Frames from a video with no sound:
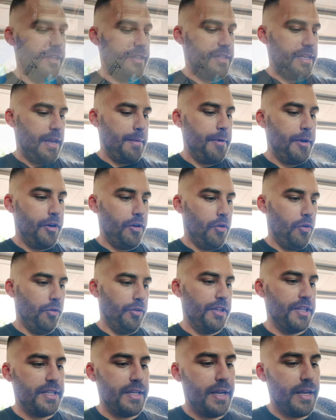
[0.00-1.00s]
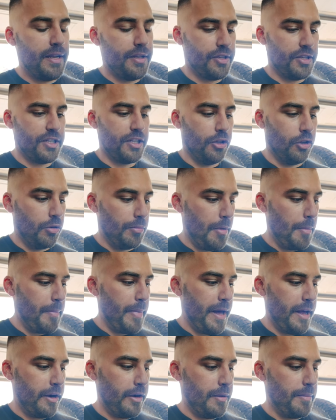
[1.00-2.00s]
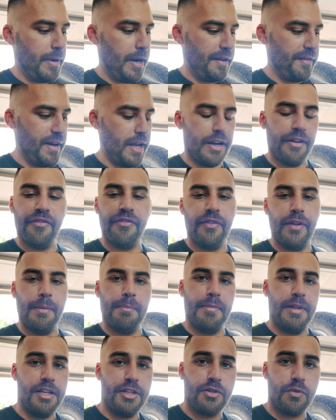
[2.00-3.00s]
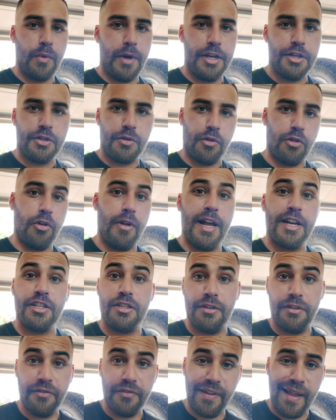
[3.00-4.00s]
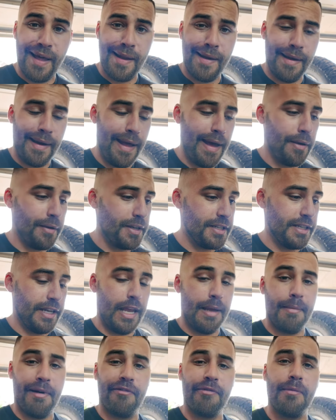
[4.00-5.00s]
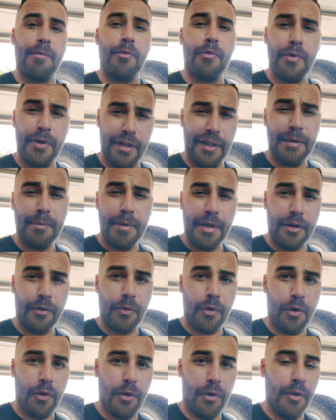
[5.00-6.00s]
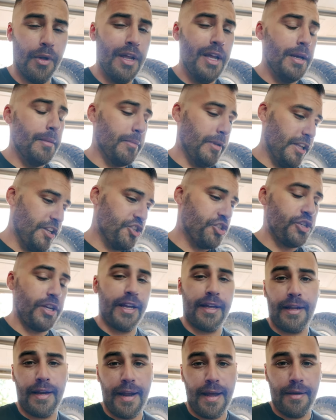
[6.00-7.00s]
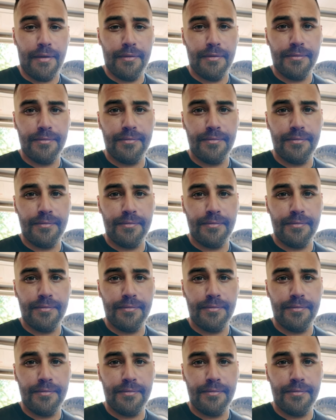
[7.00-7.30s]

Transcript: duct tape here to hold this just a little bit better. But I've got to flip this way so it'll actually flatten out because it came out from a really big roll. But let's check it out.